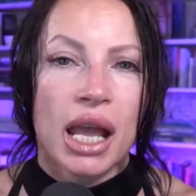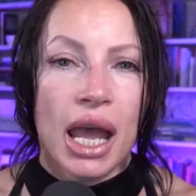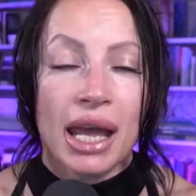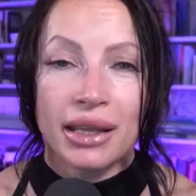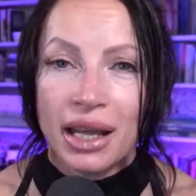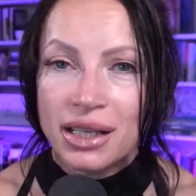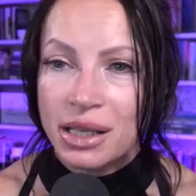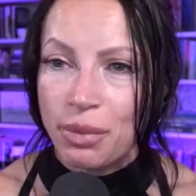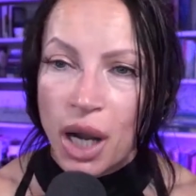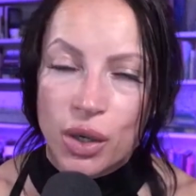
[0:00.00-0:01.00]
And that is the
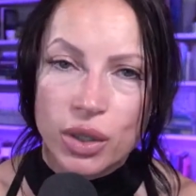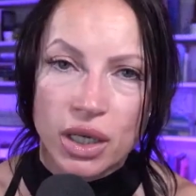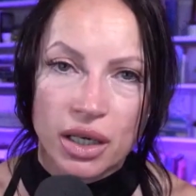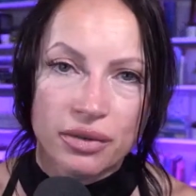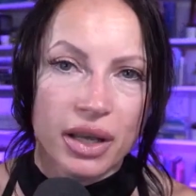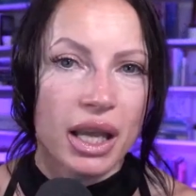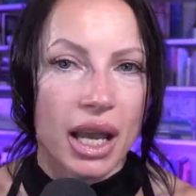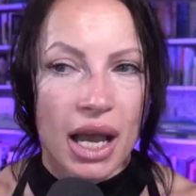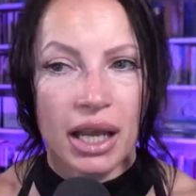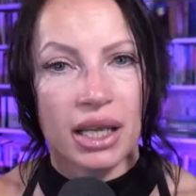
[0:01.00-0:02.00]
power of
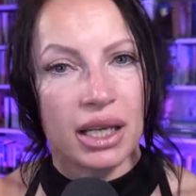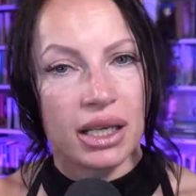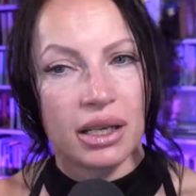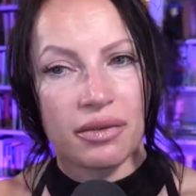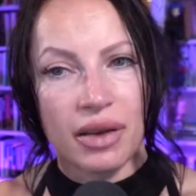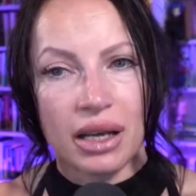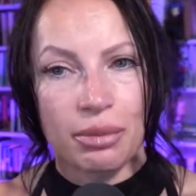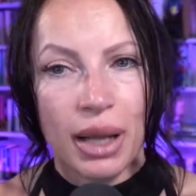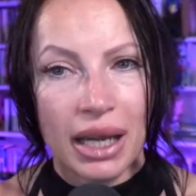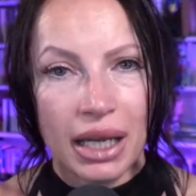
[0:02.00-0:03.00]
AI in event
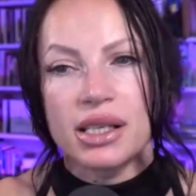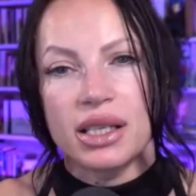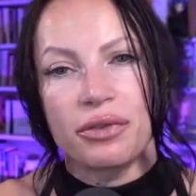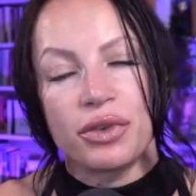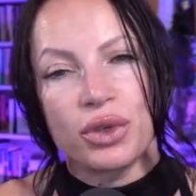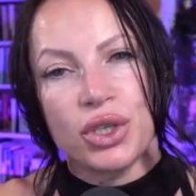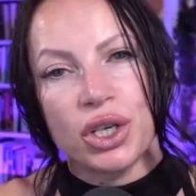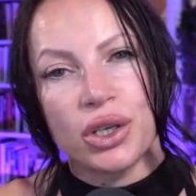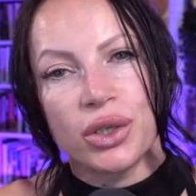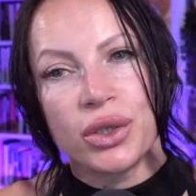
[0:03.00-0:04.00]
planning. The future
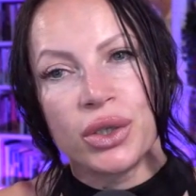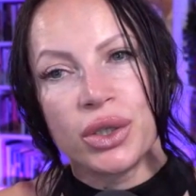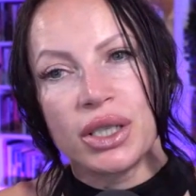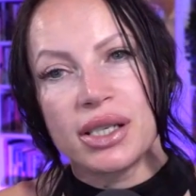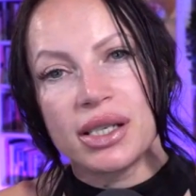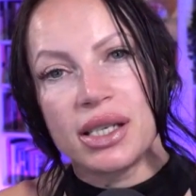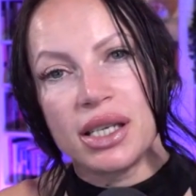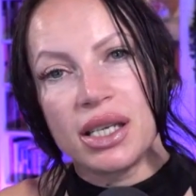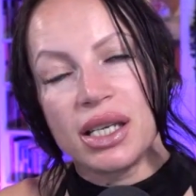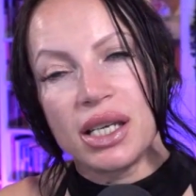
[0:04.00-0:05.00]
could
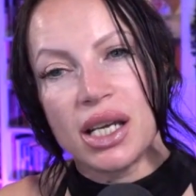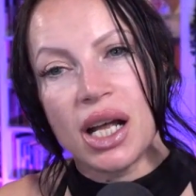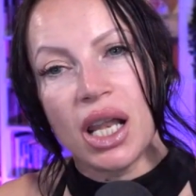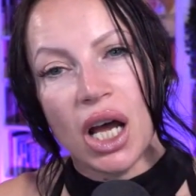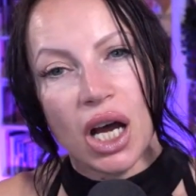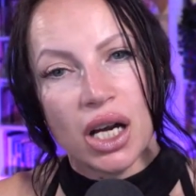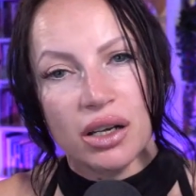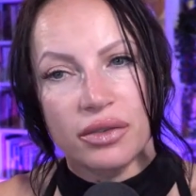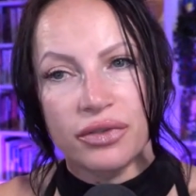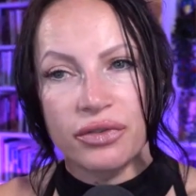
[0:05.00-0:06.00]
see a lot
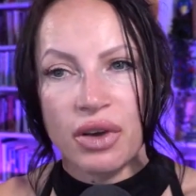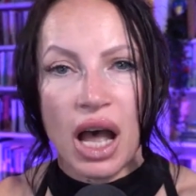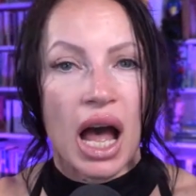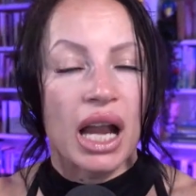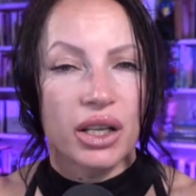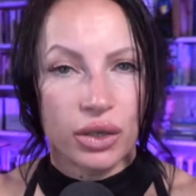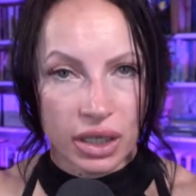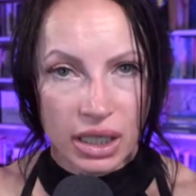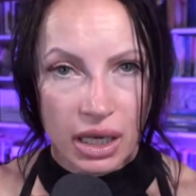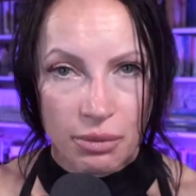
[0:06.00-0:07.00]
of
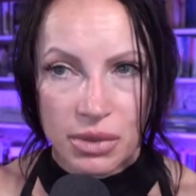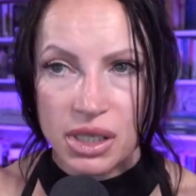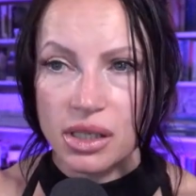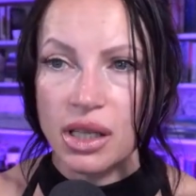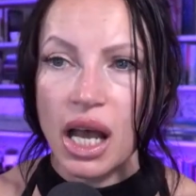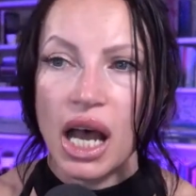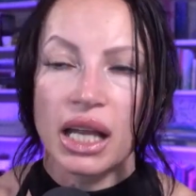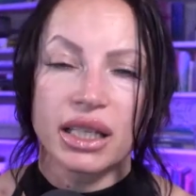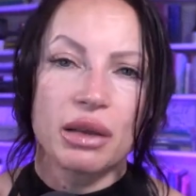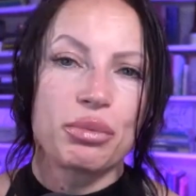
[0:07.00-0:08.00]
algorithms that
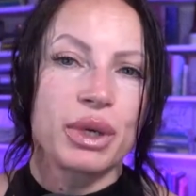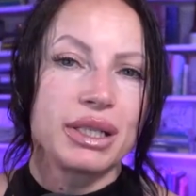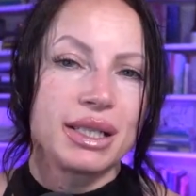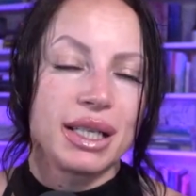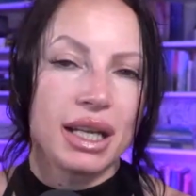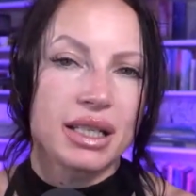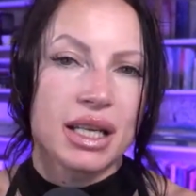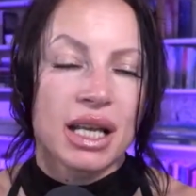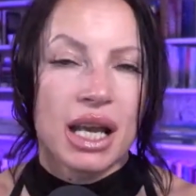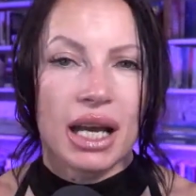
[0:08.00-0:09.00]
can predict
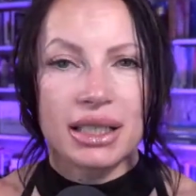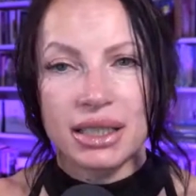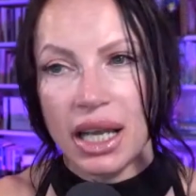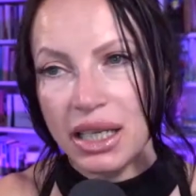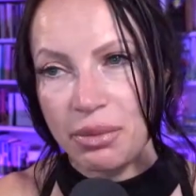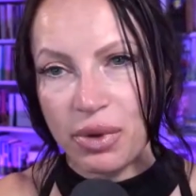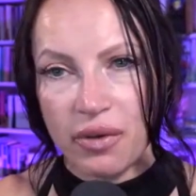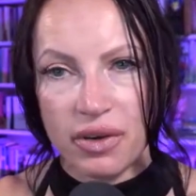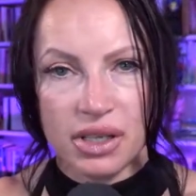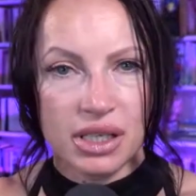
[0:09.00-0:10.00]
attendee
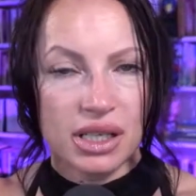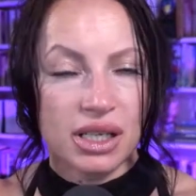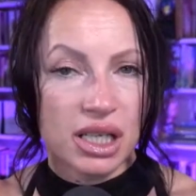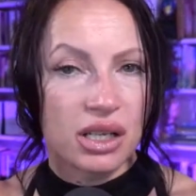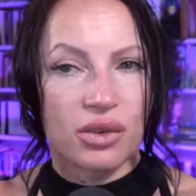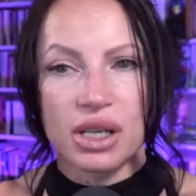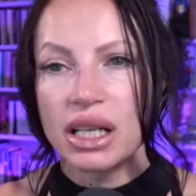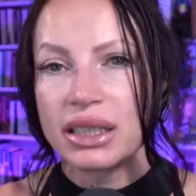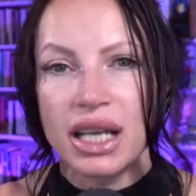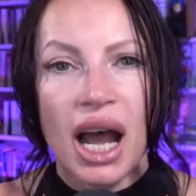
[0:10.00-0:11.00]
preferences in
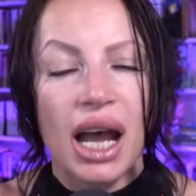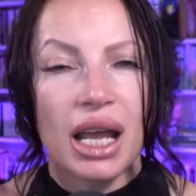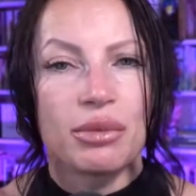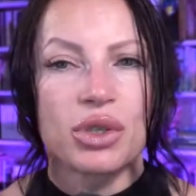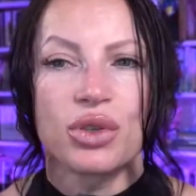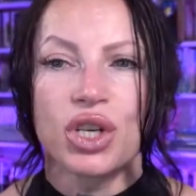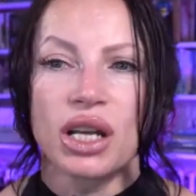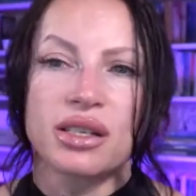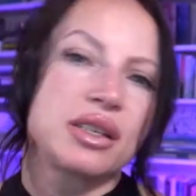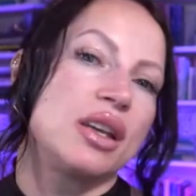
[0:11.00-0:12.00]
real time,
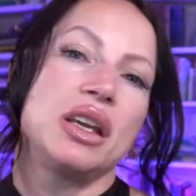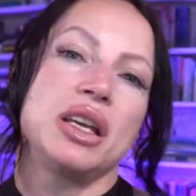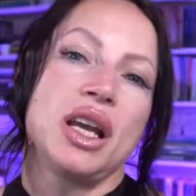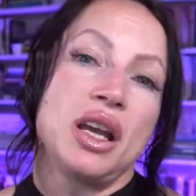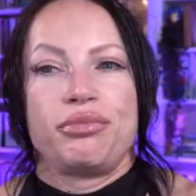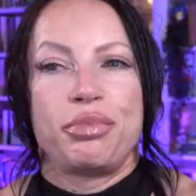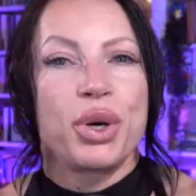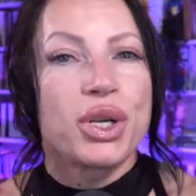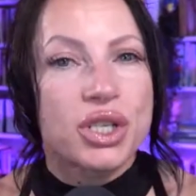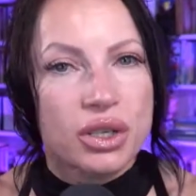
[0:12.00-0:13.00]
suggesting
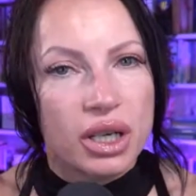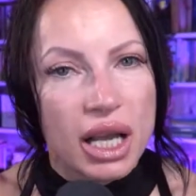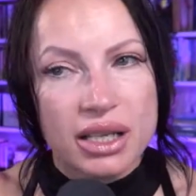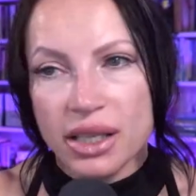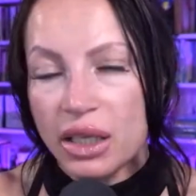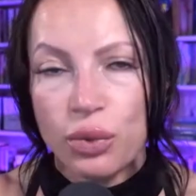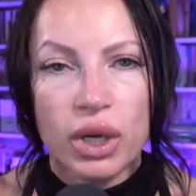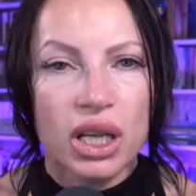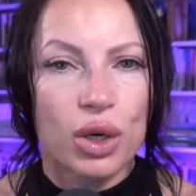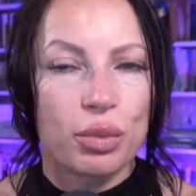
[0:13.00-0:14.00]
personalized
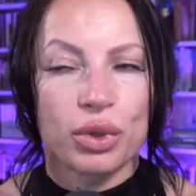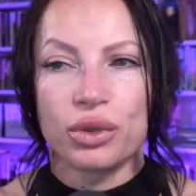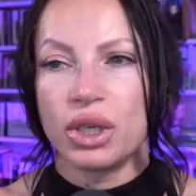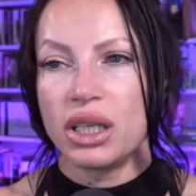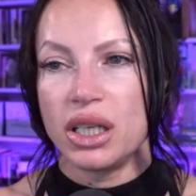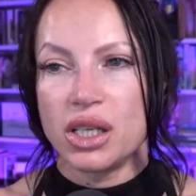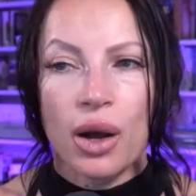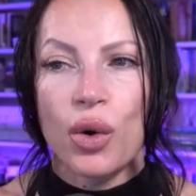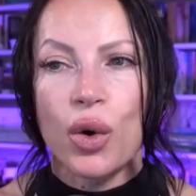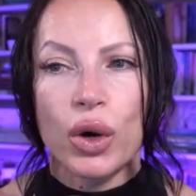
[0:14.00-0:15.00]
networking opportunities
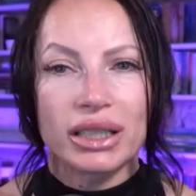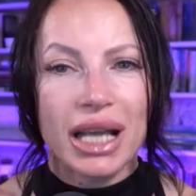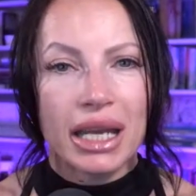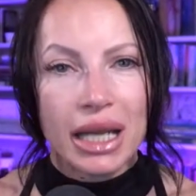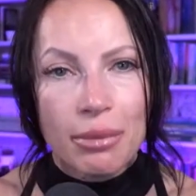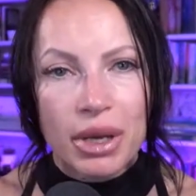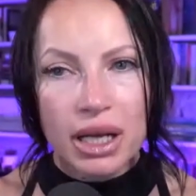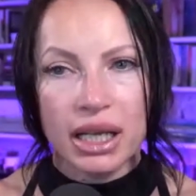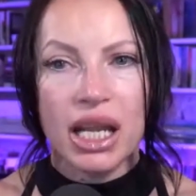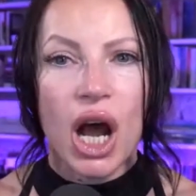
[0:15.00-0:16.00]
or
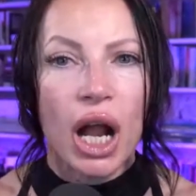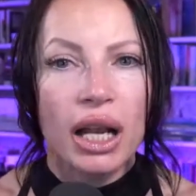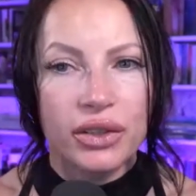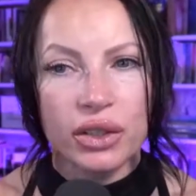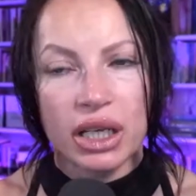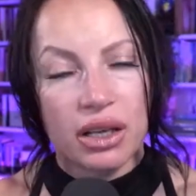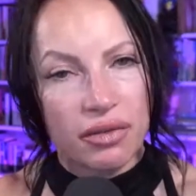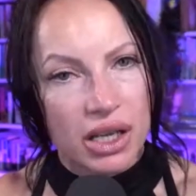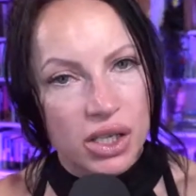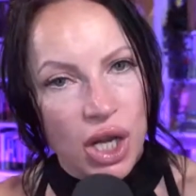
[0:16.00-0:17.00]
dynamically altering
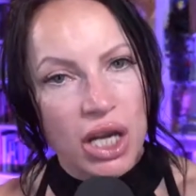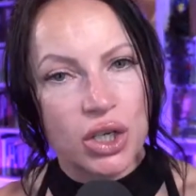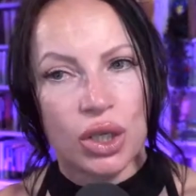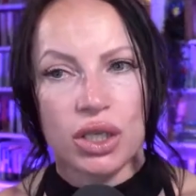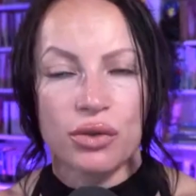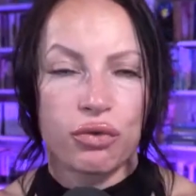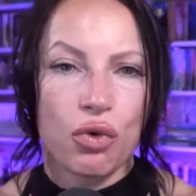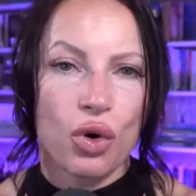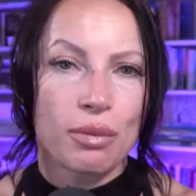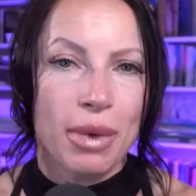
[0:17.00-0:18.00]
event schedules
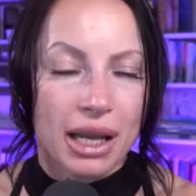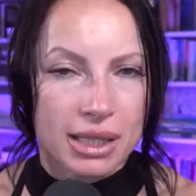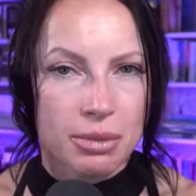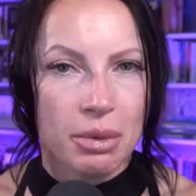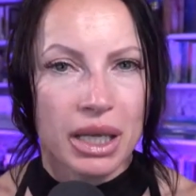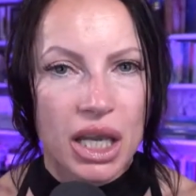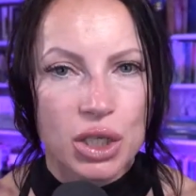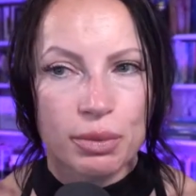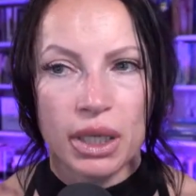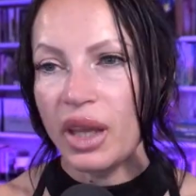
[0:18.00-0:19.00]
for maximum
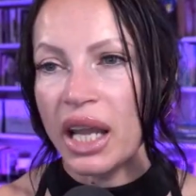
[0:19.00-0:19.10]
engagement.